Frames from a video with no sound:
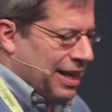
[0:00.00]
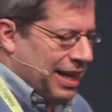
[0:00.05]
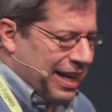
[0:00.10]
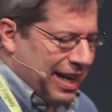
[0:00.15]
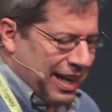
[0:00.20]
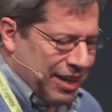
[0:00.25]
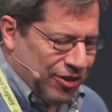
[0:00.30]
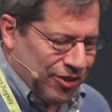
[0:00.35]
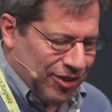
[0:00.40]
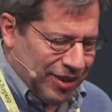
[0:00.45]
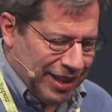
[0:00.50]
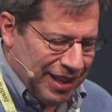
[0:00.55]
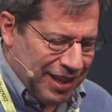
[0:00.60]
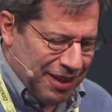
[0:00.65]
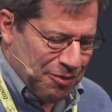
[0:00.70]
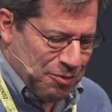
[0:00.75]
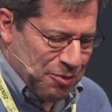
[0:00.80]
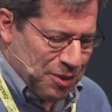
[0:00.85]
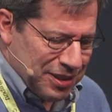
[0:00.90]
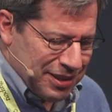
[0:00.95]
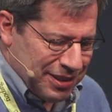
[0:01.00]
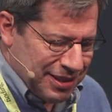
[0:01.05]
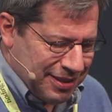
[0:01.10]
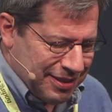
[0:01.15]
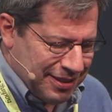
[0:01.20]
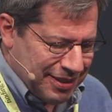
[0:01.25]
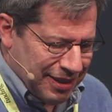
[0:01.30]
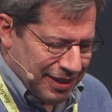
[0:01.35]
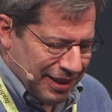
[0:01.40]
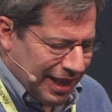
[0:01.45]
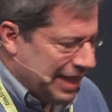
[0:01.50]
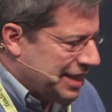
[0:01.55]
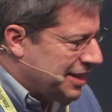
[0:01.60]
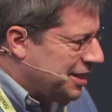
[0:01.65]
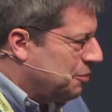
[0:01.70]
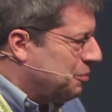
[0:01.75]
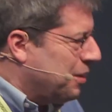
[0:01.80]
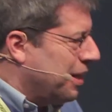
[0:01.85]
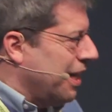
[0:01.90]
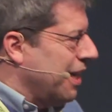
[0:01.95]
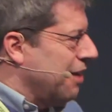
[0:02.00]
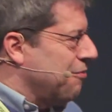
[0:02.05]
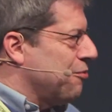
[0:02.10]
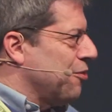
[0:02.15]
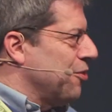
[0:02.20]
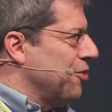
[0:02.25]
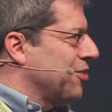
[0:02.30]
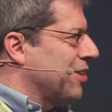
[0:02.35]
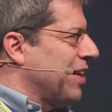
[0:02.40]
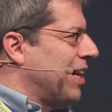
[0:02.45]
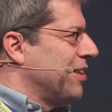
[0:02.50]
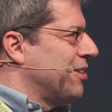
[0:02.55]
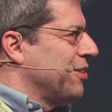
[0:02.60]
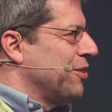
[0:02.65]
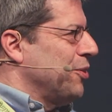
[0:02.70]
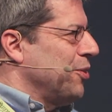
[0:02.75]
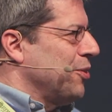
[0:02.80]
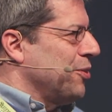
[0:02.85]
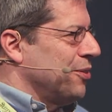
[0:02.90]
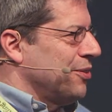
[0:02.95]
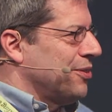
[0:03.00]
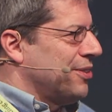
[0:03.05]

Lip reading: I actually was delighted when I first got to Google